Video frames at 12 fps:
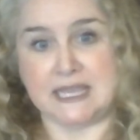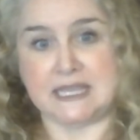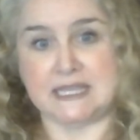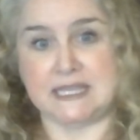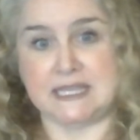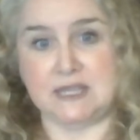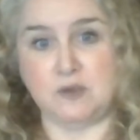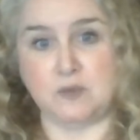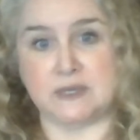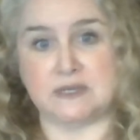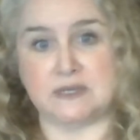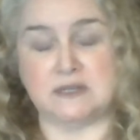he
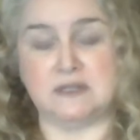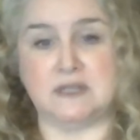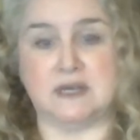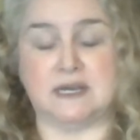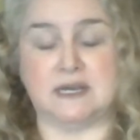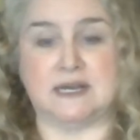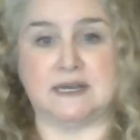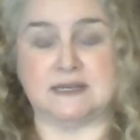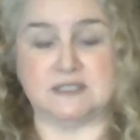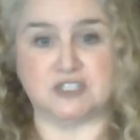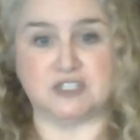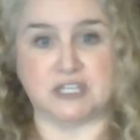will
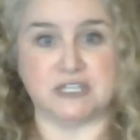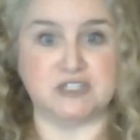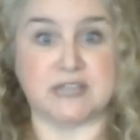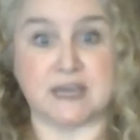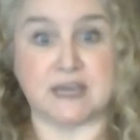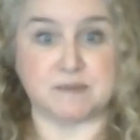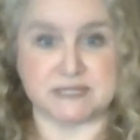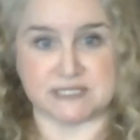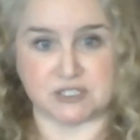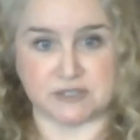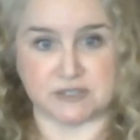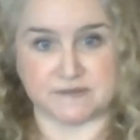change the
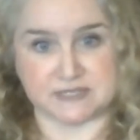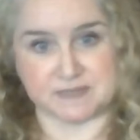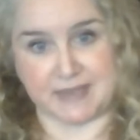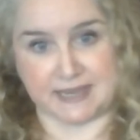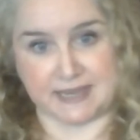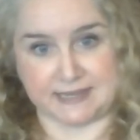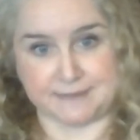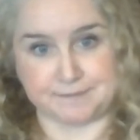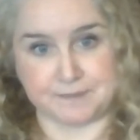composition of his body.